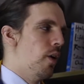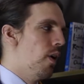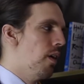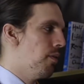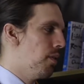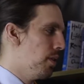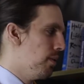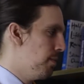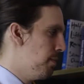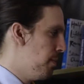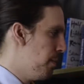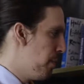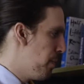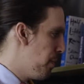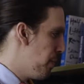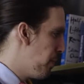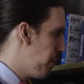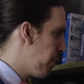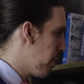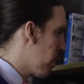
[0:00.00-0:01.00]
However,
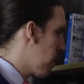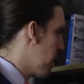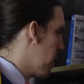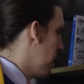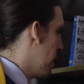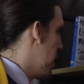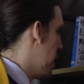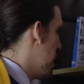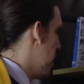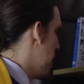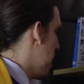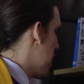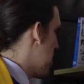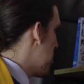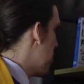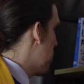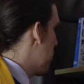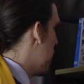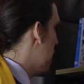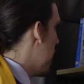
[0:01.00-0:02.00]

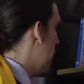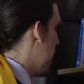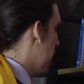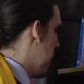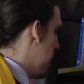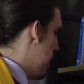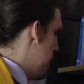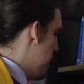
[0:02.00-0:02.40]
that's okay.